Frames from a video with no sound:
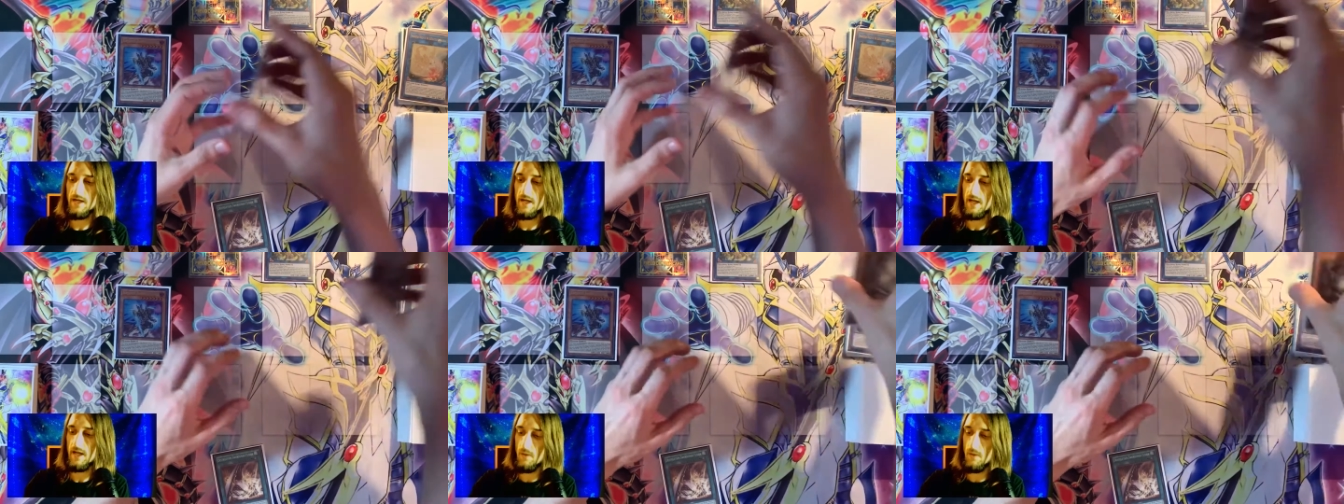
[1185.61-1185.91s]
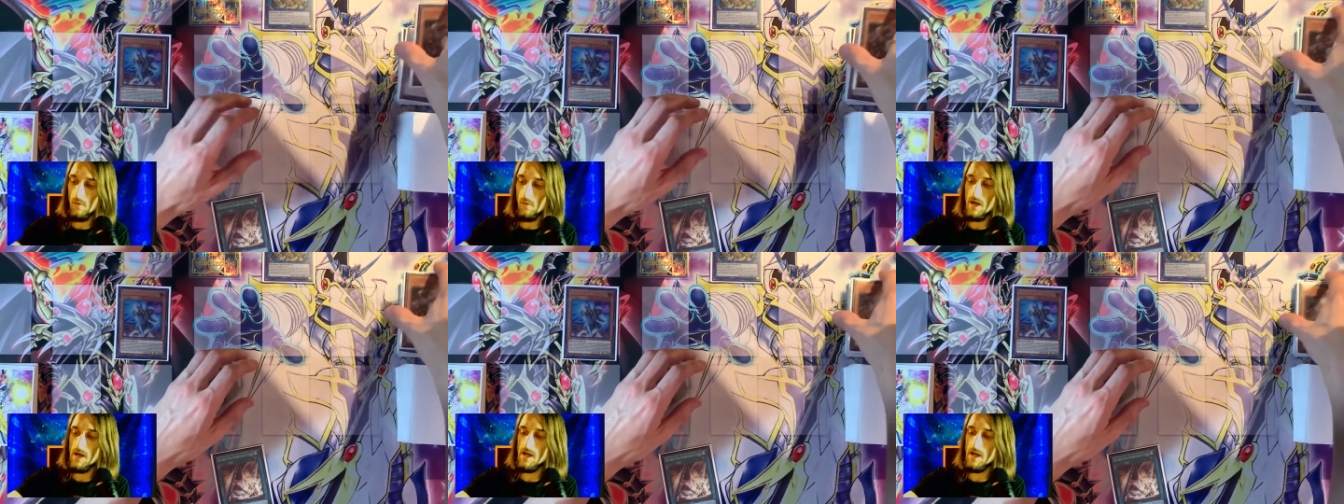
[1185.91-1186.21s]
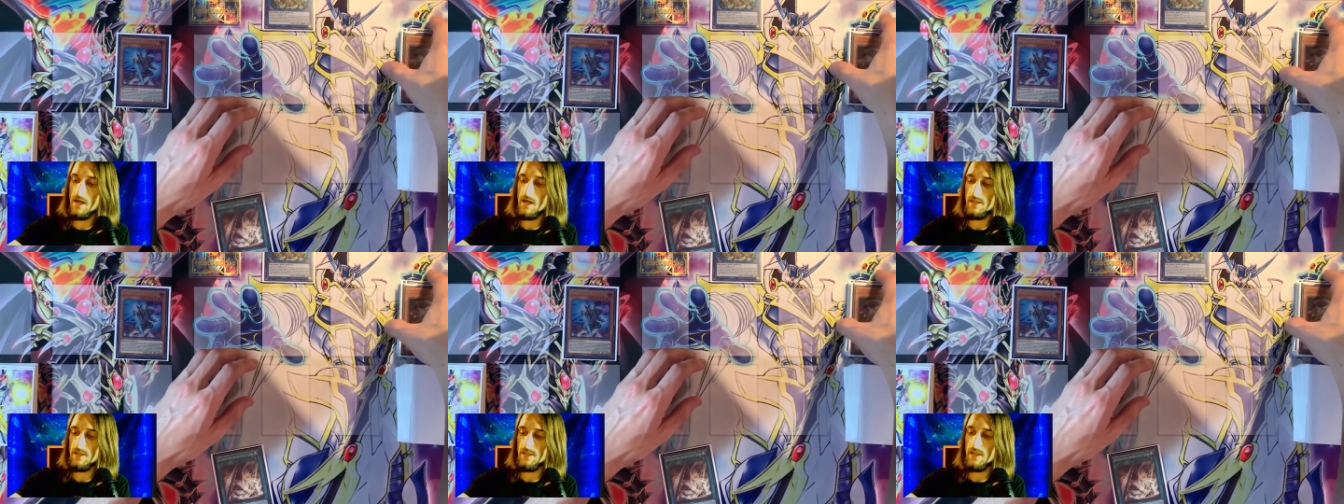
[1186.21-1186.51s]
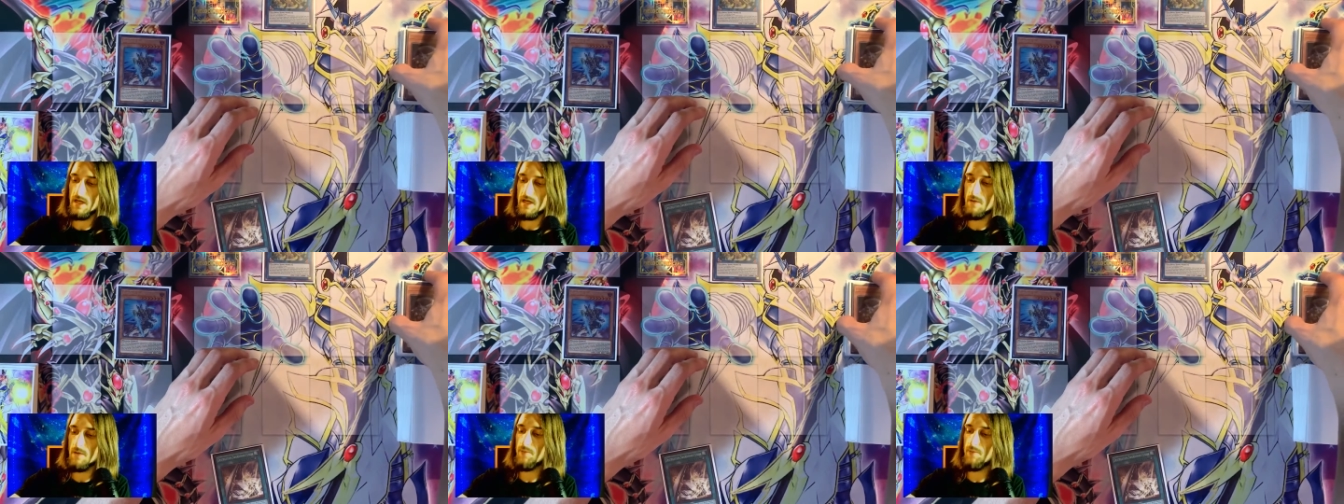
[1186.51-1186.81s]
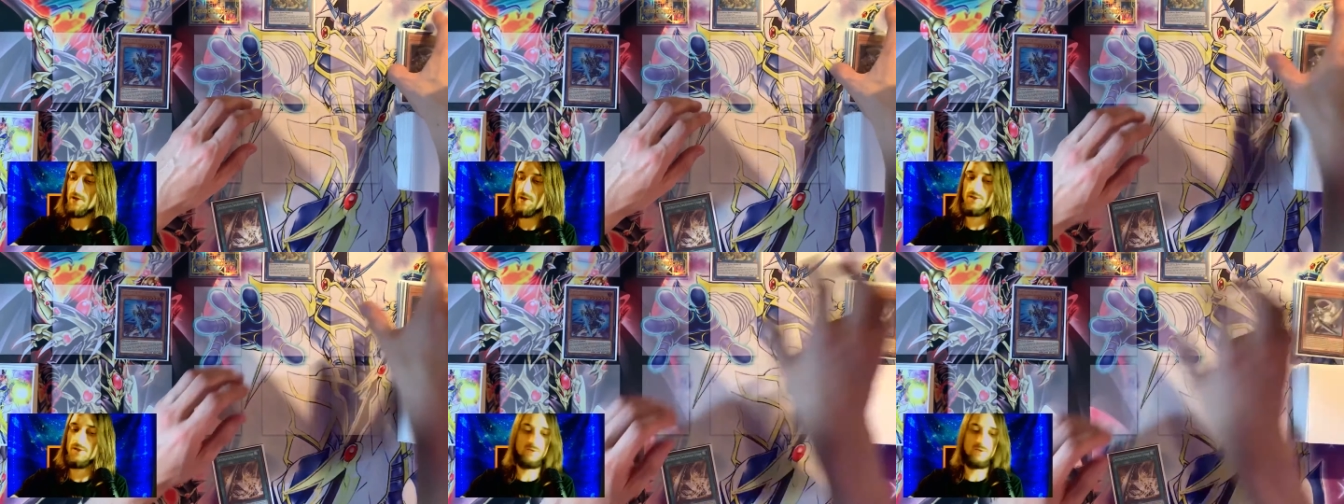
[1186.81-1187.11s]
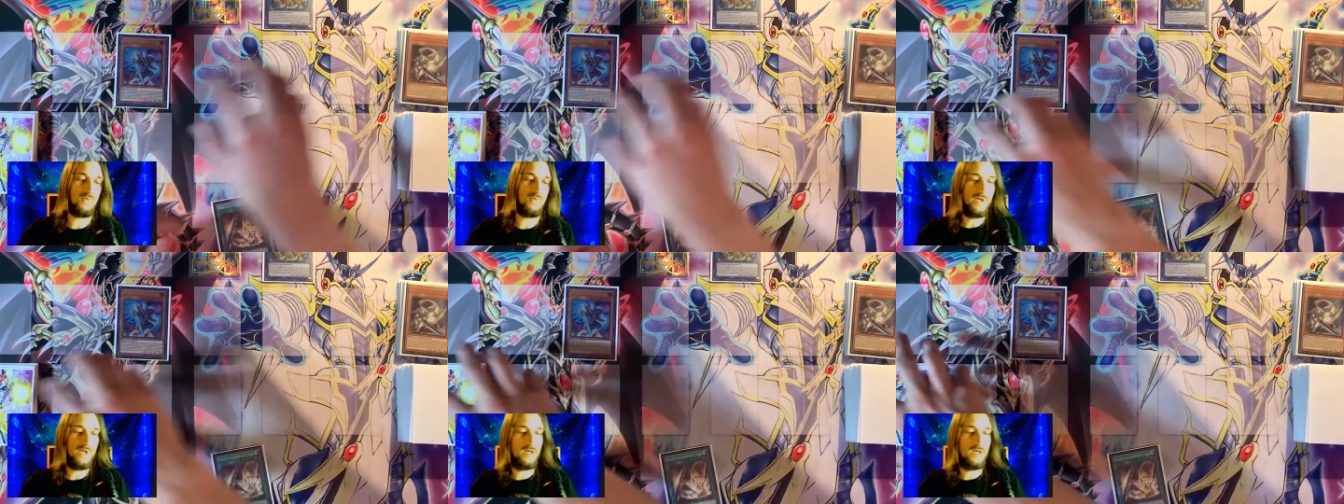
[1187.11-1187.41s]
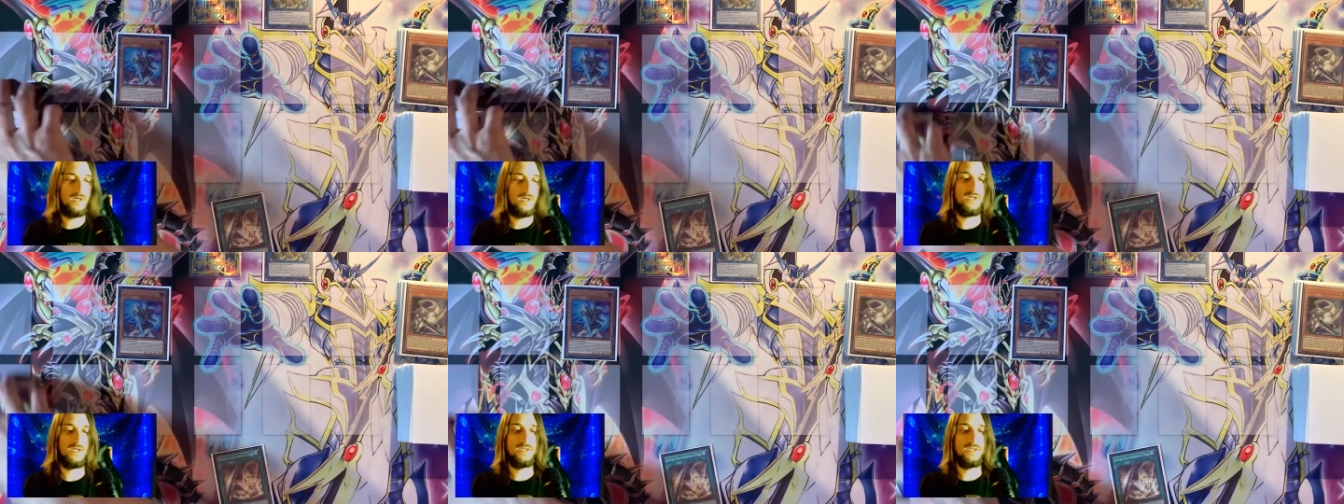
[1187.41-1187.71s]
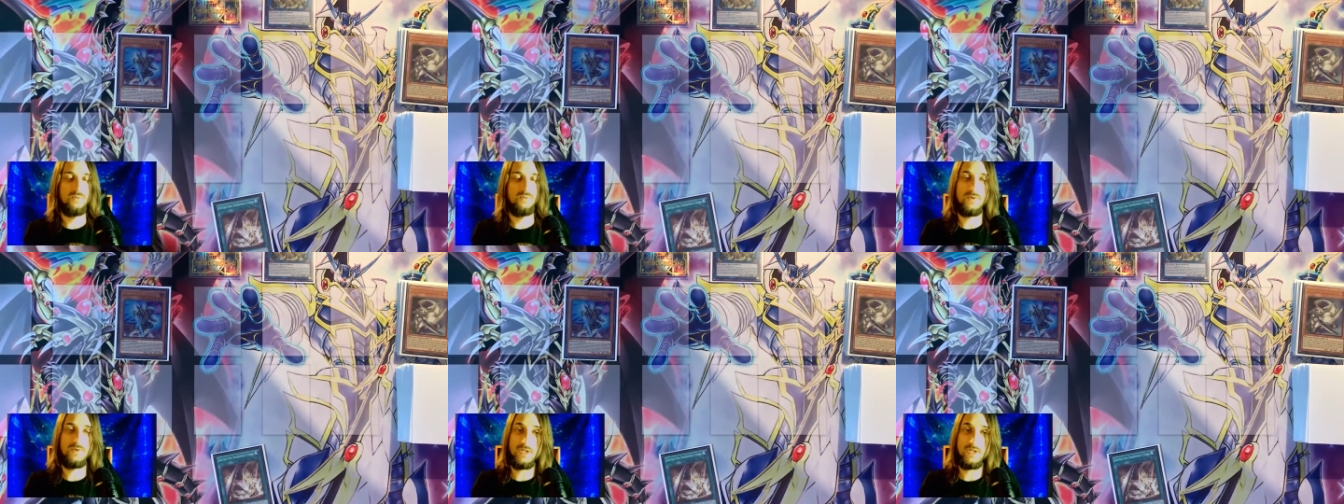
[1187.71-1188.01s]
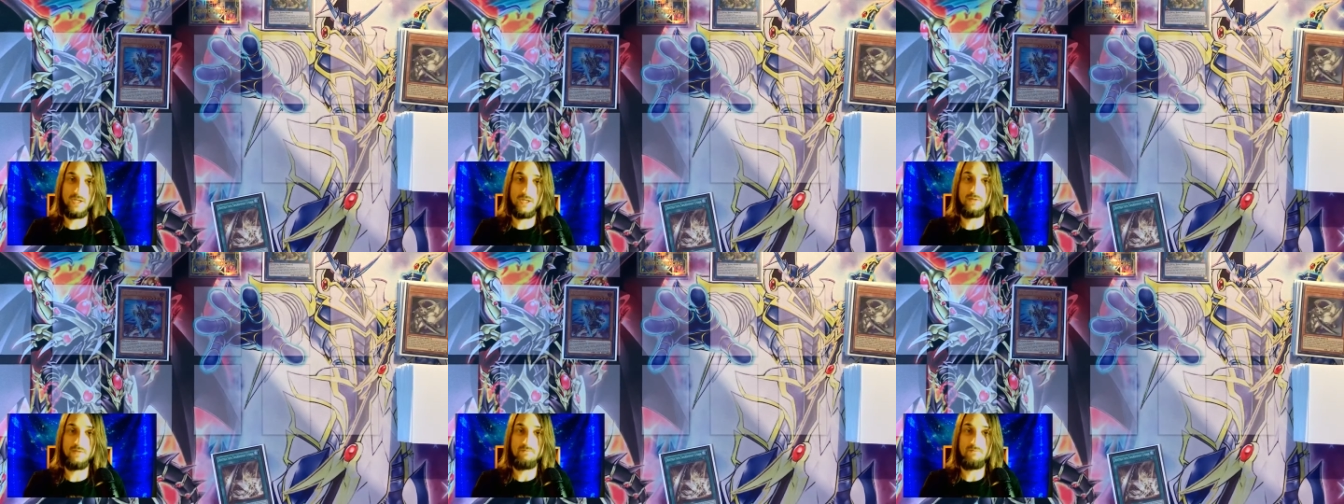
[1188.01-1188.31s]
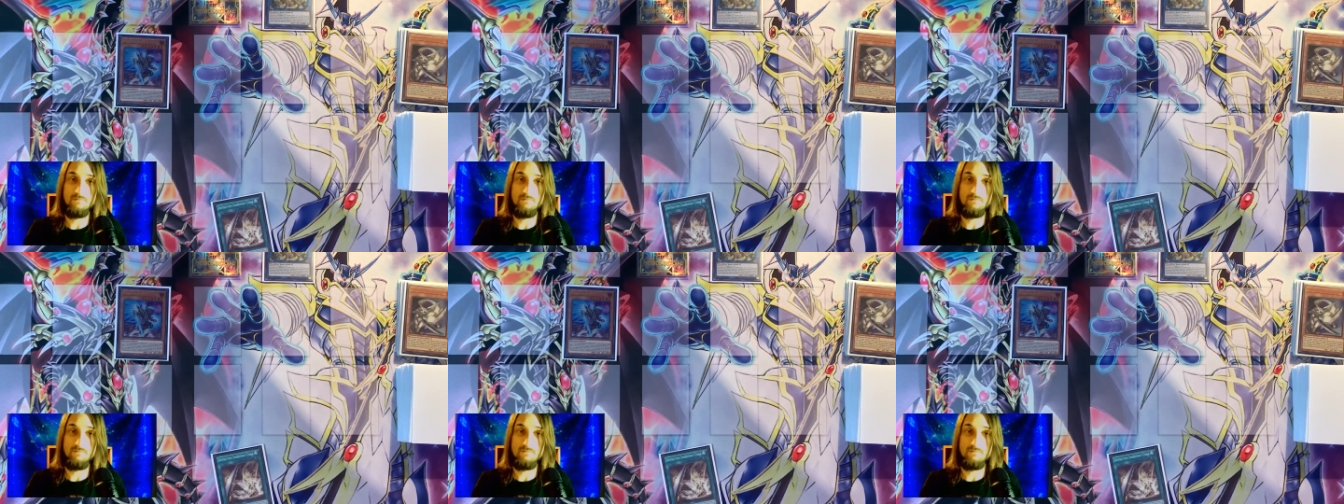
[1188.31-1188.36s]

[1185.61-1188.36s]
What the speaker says: And why I say Buster Blader is we can